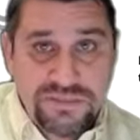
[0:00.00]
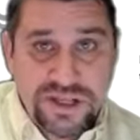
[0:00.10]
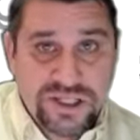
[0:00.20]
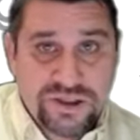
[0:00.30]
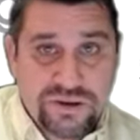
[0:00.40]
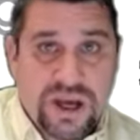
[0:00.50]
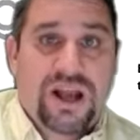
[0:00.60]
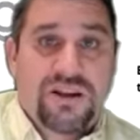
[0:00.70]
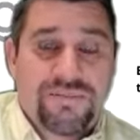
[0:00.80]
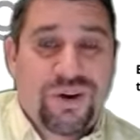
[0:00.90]
in Minnesota,
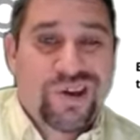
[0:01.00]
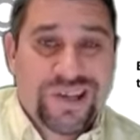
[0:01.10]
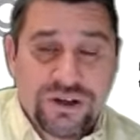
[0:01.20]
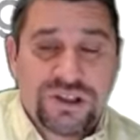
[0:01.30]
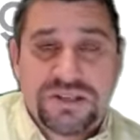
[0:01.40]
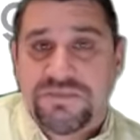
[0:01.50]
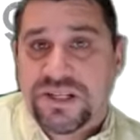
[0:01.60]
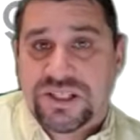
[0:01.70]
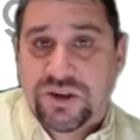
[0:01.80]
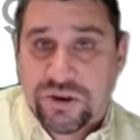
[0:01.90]
all employers in
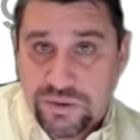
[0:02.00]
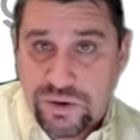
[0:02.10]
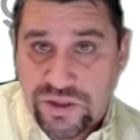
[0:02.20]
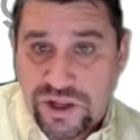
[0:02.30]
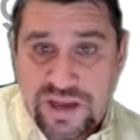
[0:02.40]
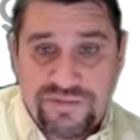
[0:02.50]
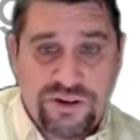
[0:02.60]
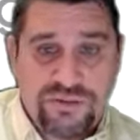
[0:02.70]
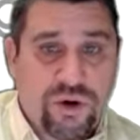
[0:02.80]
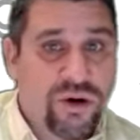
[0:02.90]
Minnesota with eleven
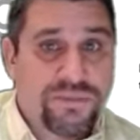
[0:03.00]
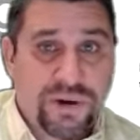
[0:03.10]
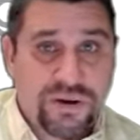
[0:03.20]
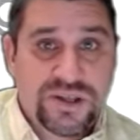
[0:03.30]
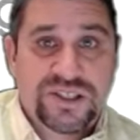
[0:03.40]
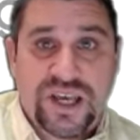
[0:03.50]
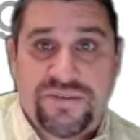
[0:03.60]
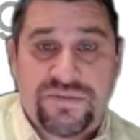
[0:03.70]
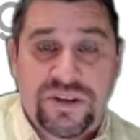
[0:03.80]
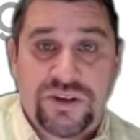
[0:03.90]
or more employees
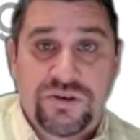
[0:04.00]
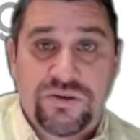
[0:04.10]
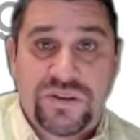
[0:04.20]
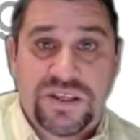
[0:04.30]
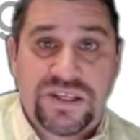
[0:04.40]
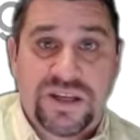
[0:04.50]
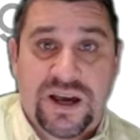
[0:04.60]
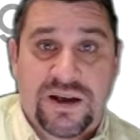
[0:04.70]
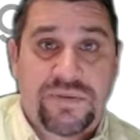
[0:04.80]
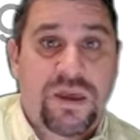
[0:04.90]
have to do the
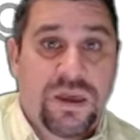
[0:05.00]
uh,